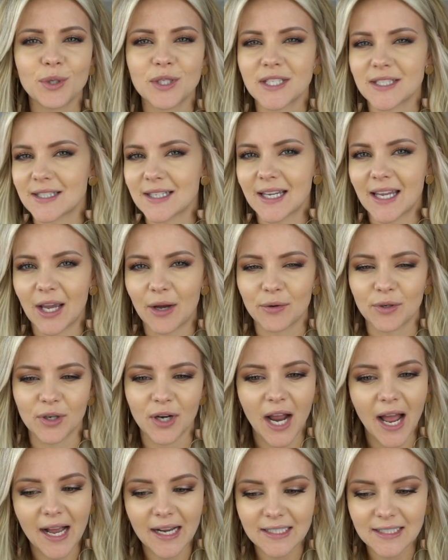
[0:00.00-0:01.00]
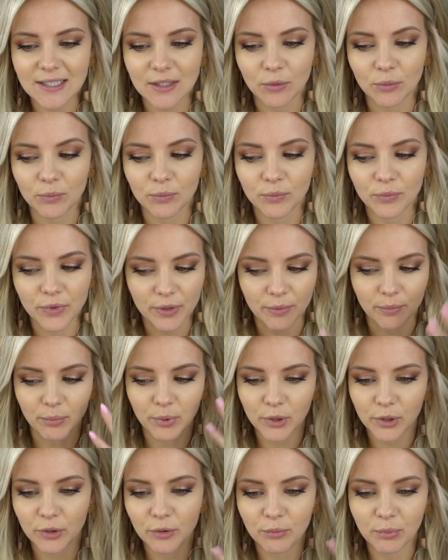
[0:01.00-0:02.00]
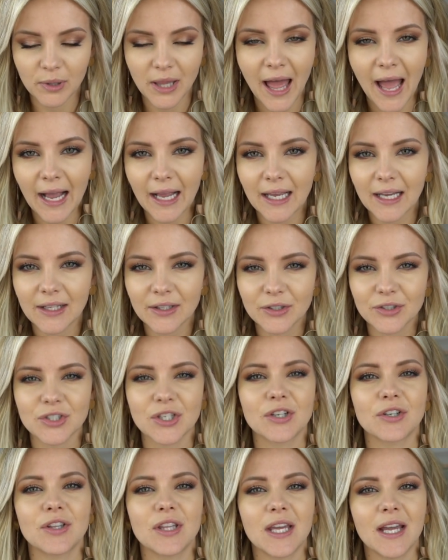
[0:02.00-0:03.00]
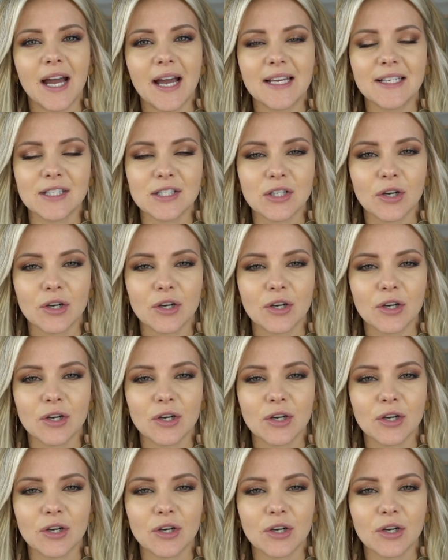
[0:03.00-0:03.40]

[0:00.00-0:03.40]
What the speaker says: It doesn't counteract the blue-black colors under the eyes.